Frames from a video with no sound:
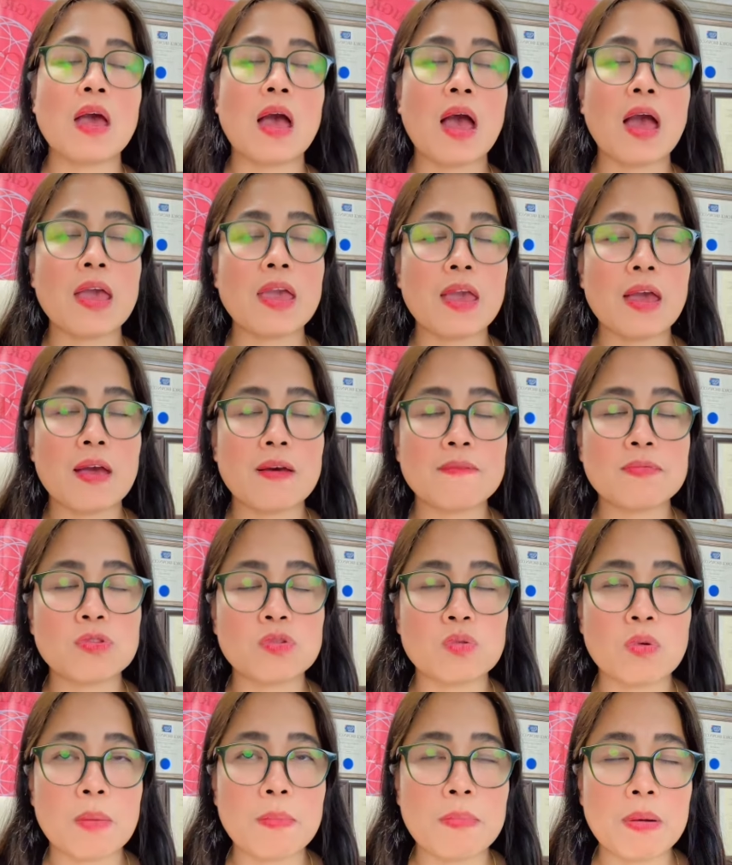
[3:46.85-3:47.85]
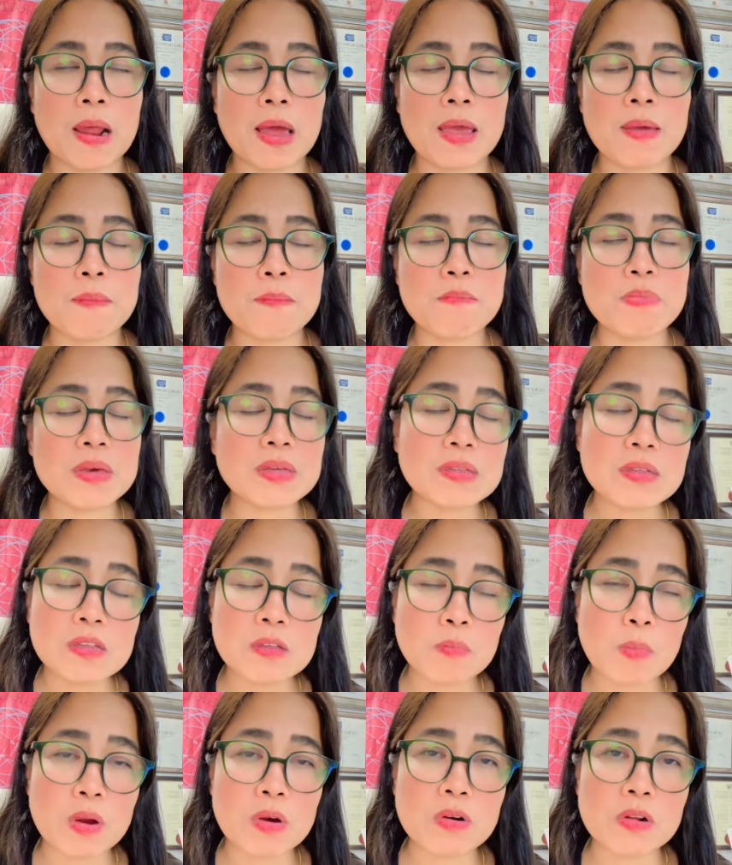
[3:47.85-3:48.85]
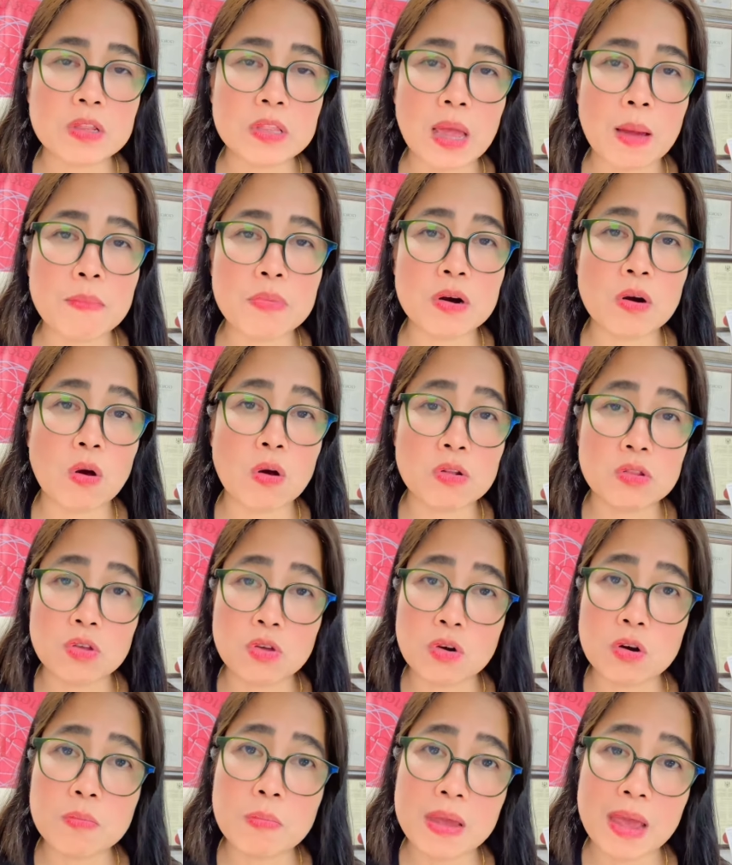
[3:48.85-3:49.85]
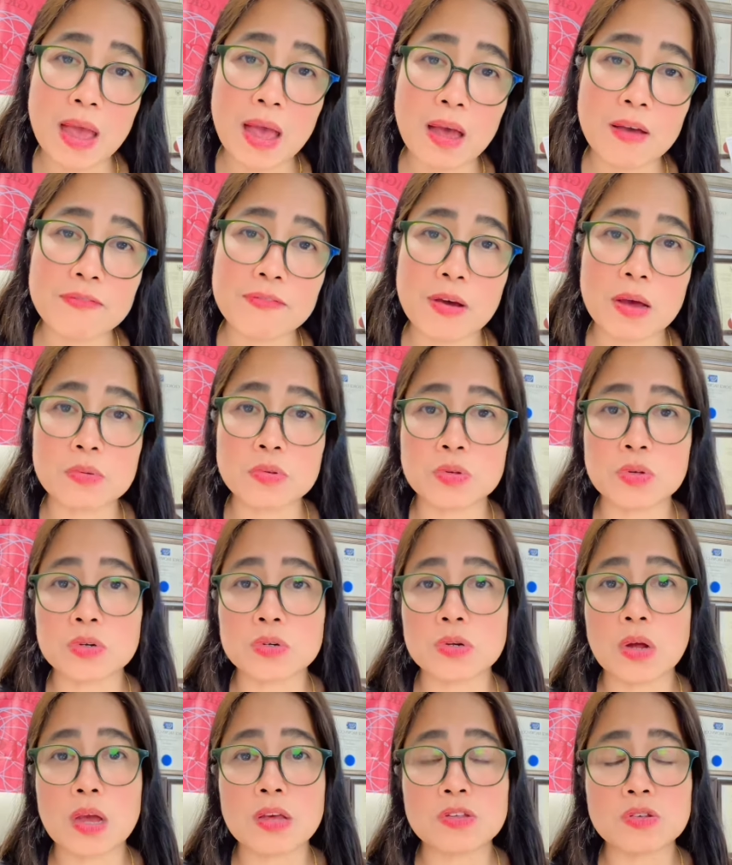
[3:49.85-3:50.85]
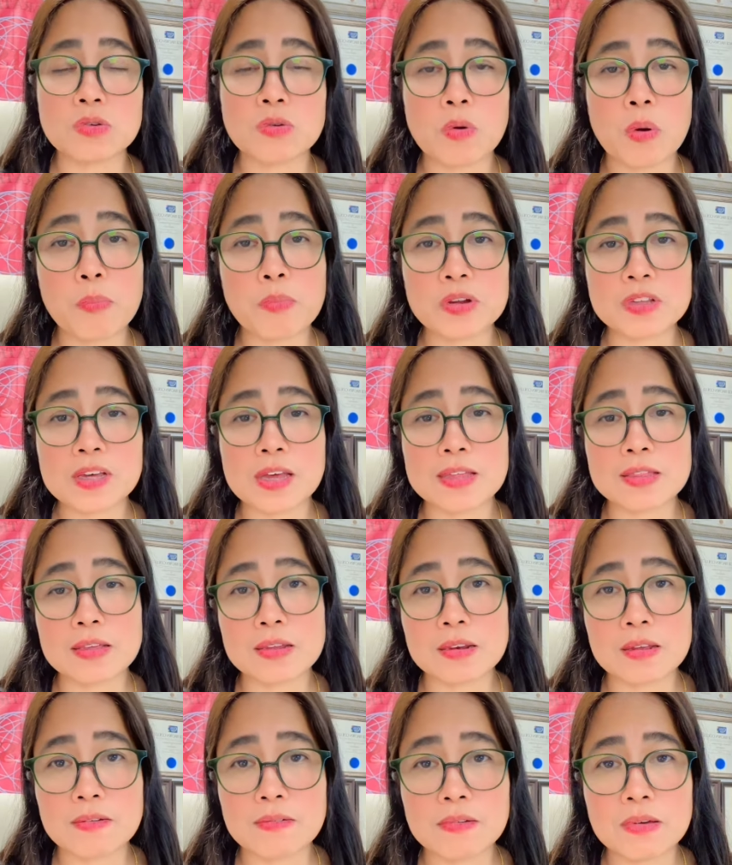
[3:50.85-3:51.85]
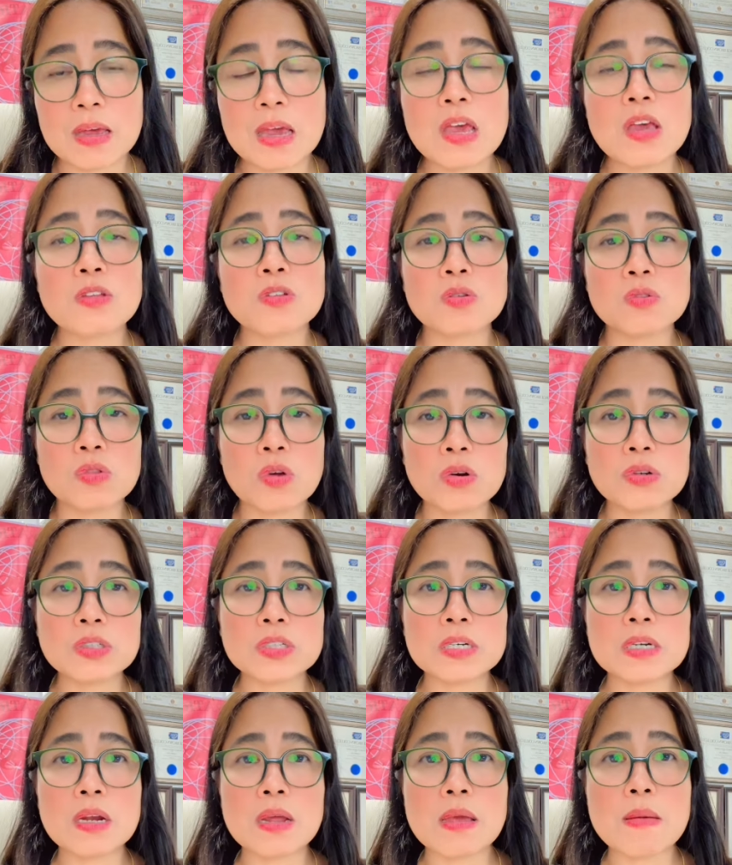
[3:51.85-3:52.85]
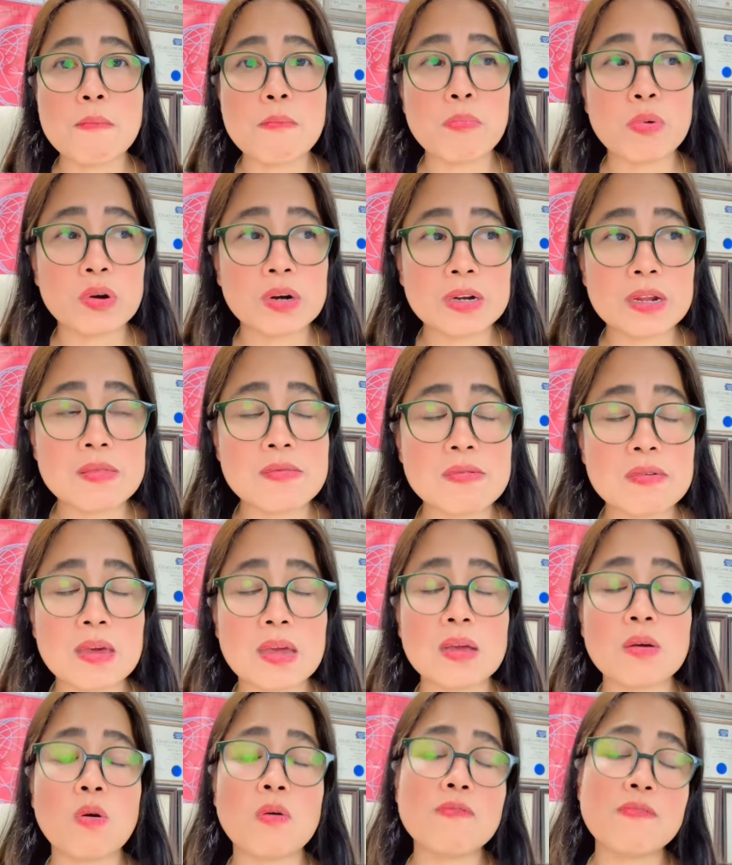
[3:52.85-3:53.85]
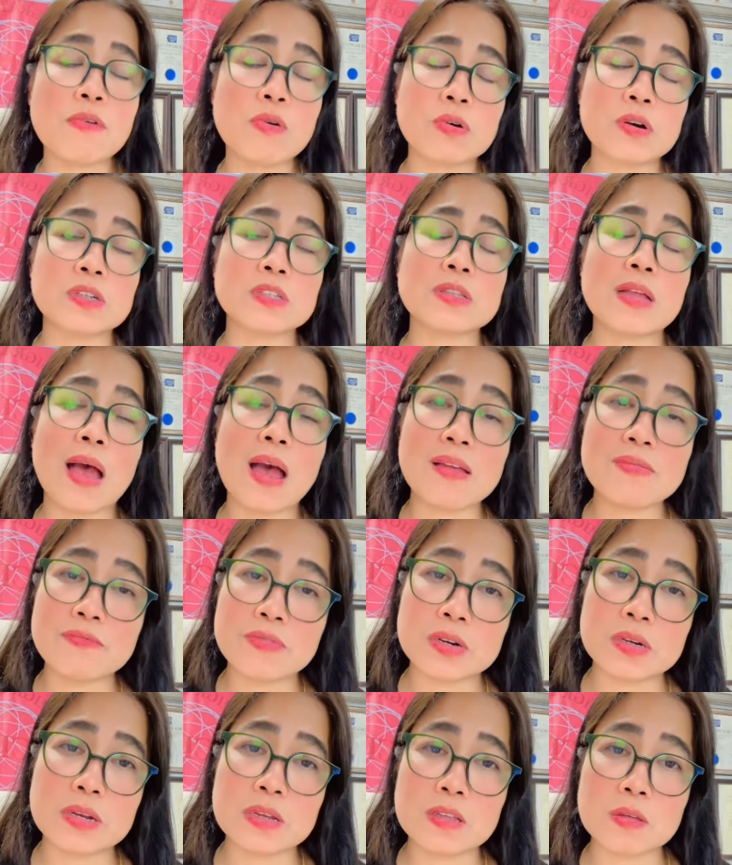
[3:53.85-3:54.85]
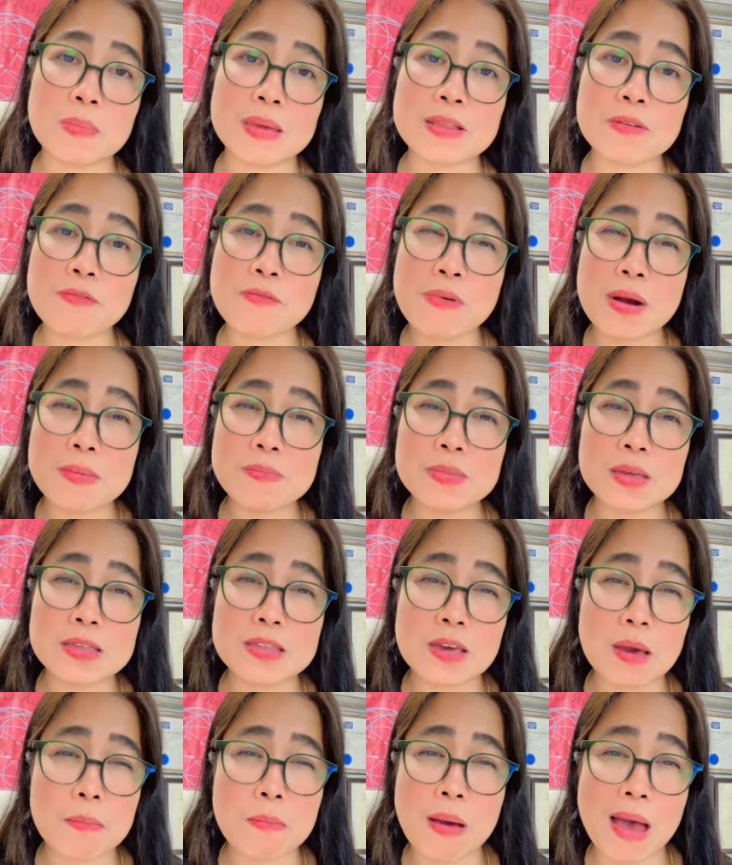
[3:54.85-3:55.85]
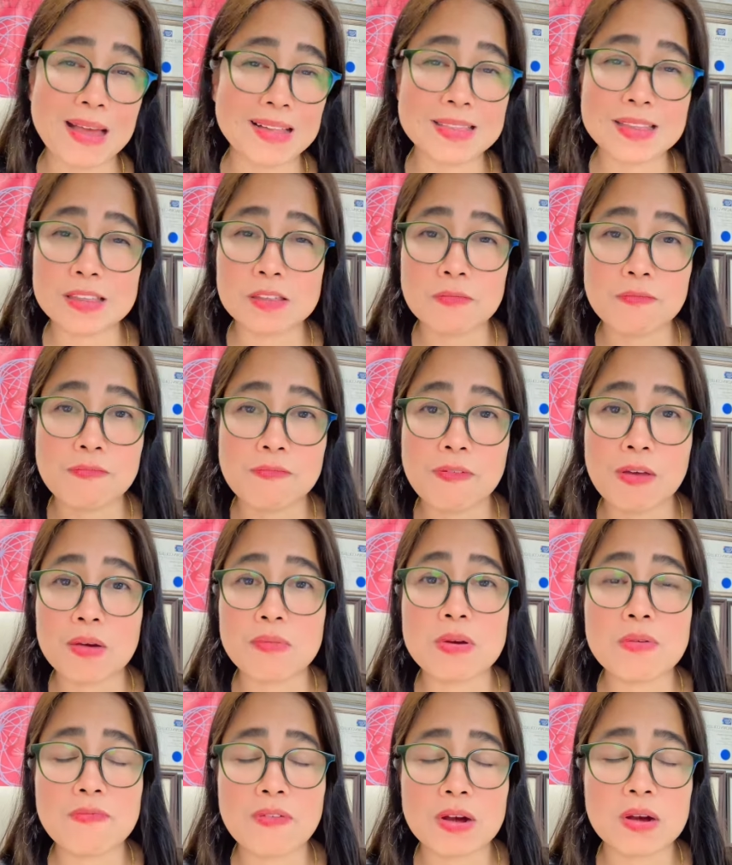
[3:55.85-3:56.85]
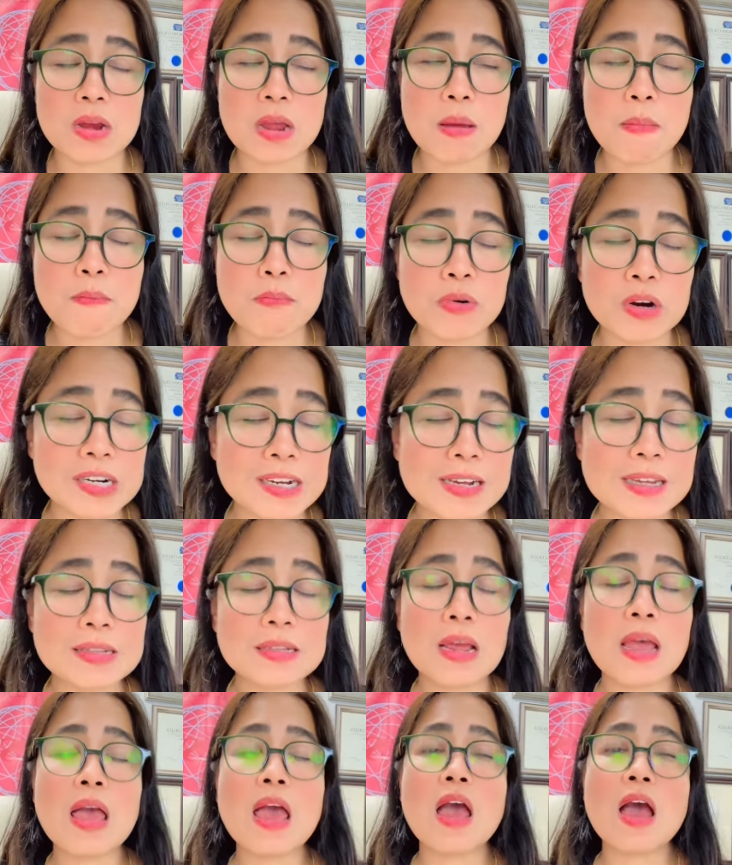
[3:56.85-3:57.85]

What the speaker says: I have to apply business payroll number on your behalf as your representative. So those are the important thing. Of course, the advertisement from the job bank. That's very, very important.